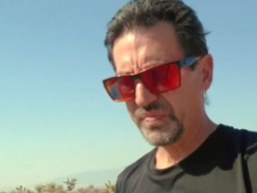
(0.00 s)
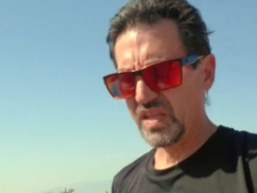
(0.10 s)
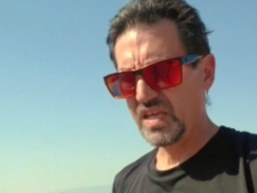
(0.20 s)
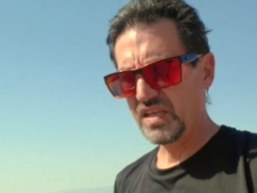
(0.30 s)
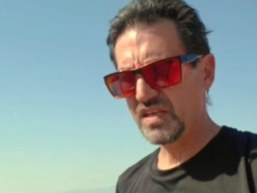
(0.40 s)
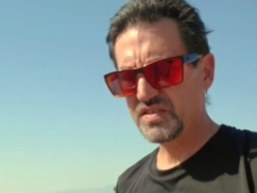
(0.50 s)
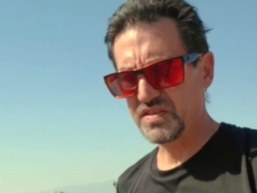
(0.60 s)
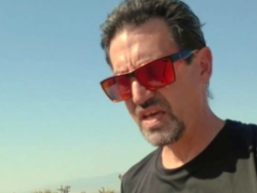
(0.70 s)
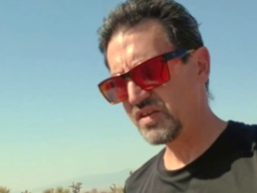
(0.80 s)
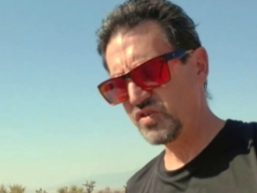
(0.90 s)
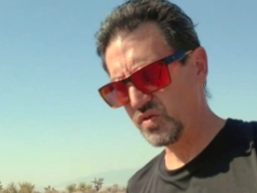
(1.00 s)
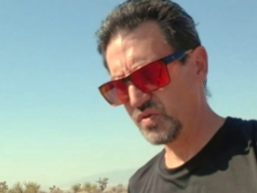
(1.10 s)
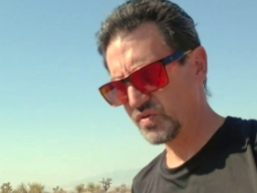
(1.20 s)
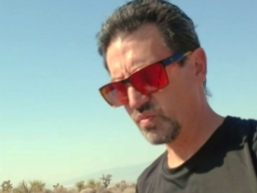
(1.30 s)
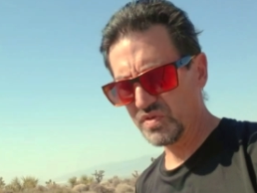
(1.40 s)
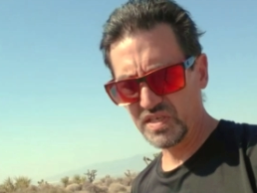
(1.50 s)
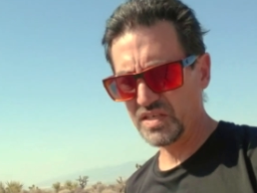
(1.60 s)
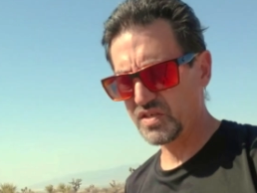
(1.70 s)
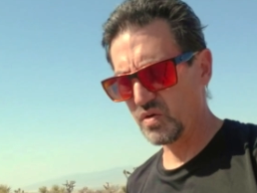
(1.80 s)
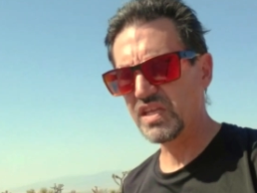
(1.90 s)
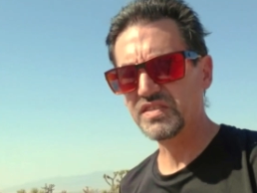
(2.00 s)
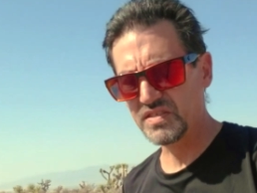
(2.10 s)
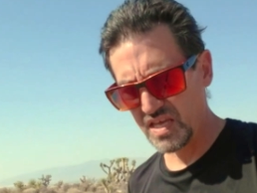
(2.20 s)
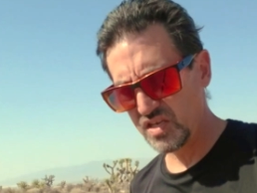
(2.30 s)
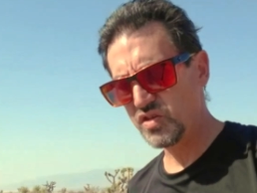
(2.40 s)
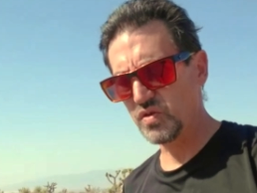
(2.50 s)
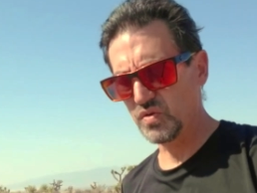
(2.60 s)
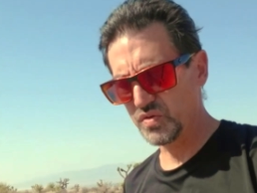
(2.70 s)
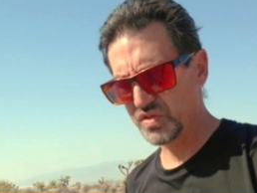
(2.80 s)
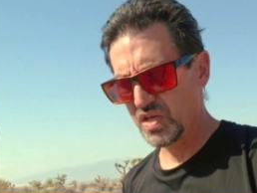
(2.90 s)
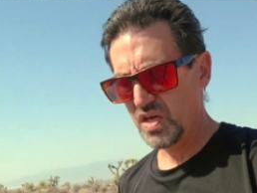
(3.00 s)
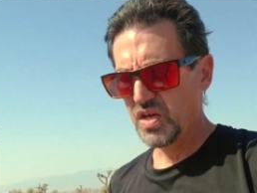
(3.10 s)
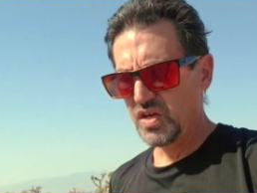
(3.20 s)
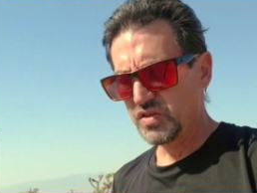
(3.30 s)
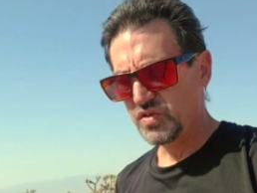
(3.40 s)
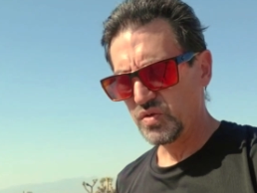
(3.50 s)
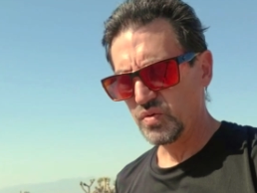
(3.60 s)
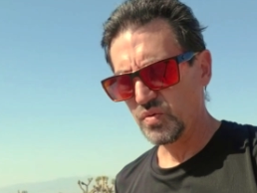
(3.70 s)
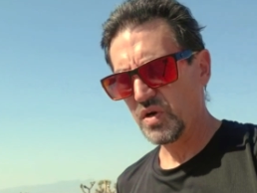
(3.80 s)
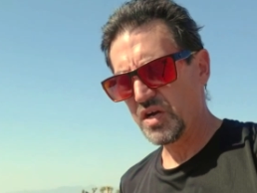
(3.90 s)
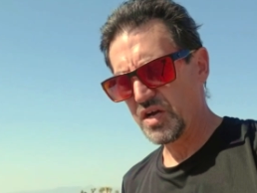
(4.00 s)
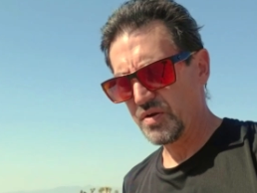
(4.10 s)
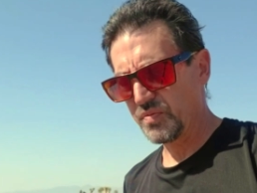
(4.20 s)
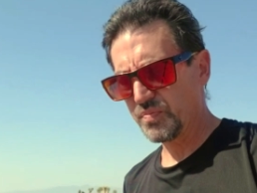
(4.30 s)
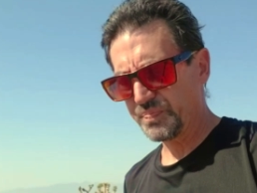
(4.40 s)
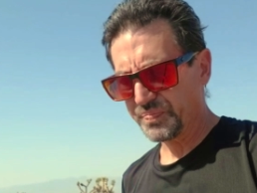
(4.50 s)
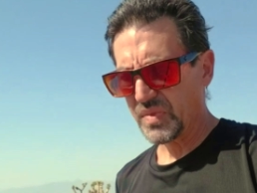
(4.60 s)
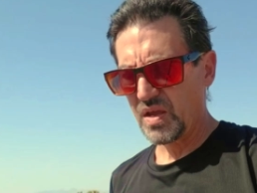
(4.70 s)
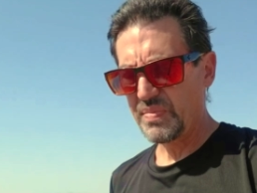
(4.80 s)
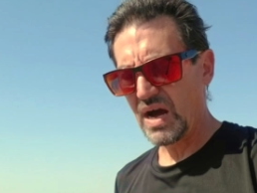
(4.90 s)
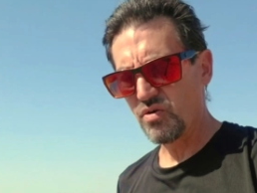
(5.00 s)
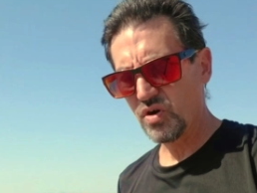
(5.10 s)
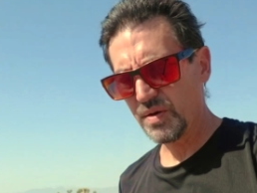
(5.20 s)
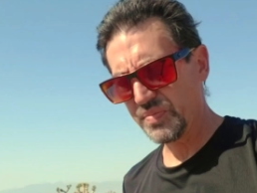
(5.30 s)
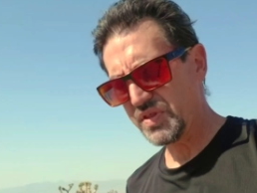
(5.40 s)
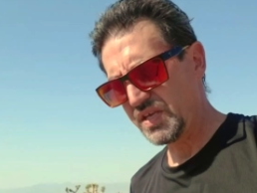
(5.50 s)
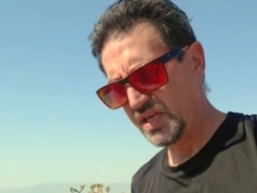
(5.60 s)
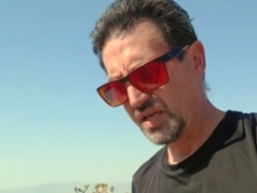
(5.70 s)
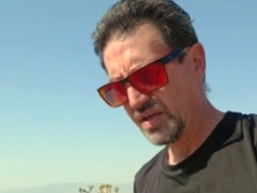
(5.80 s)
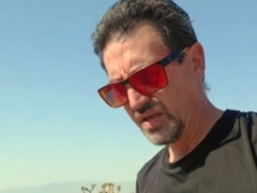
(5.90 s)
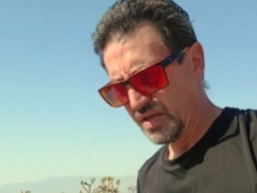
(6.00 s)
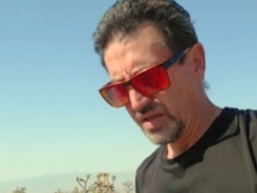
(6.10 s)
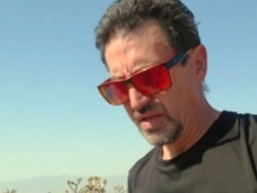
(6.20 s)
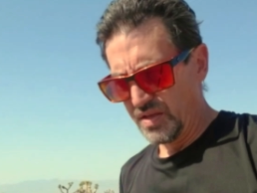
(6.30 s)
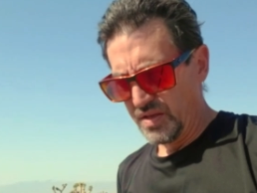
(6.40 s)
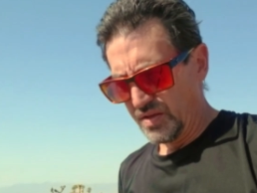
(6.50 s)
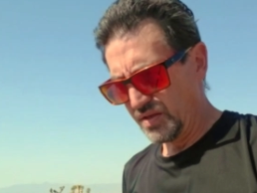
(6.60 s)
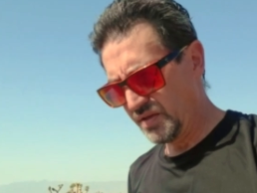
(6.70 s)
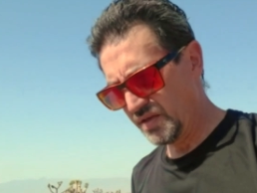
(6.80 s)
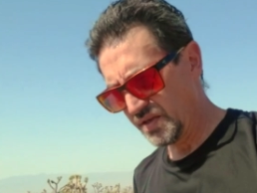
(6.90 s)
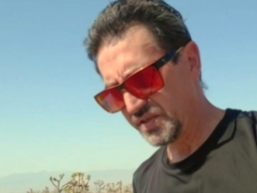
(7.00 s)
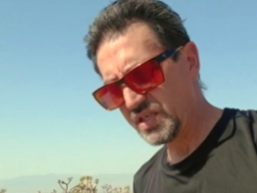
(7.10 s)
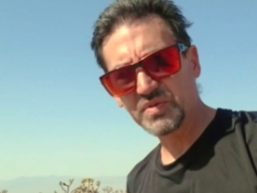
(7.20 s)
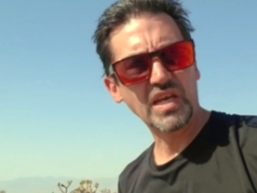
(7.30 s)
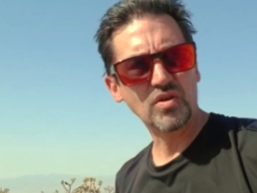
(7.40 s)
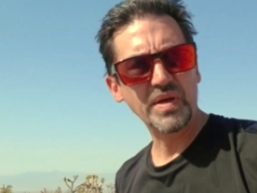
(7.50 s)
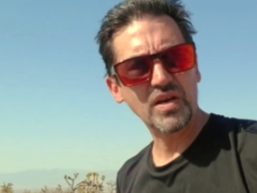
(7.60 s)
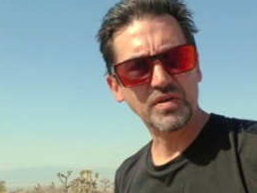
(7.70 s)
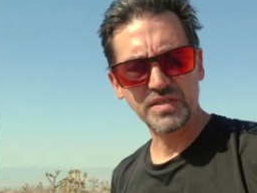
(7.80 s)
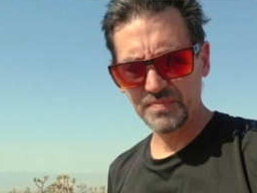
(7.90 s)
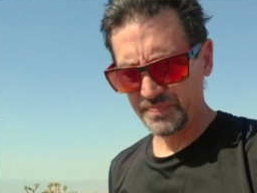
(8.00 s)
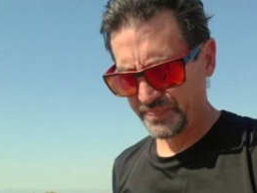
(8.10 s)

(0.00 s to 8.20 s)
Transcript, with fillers: it is then used, once that's done, it's then used to power up the deep cycle batteries.